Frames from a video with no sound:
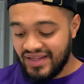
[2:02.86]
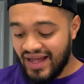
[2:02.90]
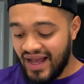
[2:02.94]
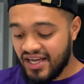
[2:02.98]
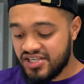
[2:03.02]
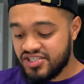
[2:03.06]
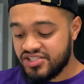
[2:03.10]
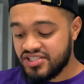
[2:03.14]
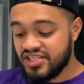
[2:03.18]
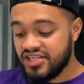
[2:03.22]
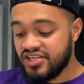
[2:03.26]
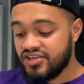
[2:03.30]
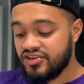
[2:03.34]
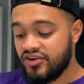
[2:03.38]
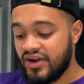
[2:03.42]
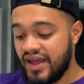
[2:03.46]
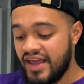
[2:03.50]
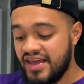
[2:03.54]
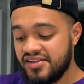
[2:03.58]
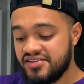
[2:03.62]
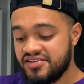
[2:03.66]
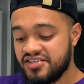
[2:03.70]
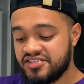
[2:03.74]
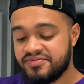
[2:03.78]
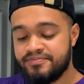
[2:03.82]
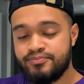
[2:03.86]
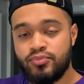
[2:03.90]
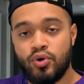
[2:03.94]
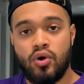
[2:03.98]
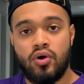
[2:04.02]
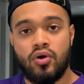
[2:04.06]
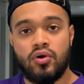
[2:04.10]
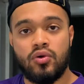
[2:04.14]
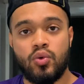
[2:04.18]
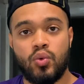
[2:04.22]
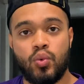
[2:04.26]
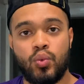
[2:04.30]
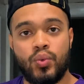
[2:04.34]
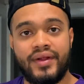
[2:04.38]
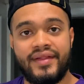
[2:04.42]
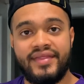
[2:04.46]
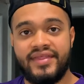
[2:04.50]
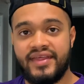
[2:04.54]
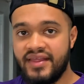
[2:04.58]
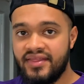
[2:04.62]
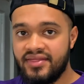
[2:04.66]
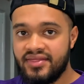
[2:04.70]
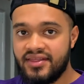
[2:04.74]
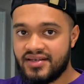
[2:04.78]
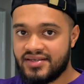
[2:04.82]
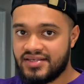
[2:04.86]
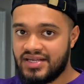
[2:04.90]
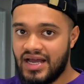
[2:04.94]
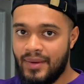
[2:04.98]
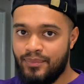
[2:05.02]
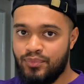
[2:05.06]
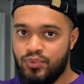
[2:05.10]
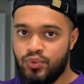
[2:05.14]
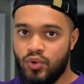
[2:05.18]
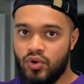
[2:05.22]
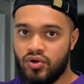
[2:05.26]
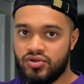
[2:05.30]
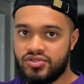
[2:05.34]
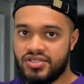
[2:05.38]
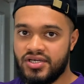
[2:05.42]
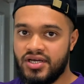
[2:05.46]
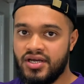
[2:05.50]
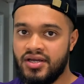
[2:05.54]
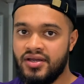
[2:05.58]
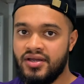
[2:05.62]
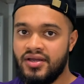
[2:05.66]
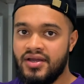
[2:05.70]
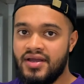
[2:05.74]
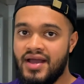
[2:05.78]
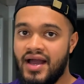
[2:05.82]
actually raise this ball within the tap water.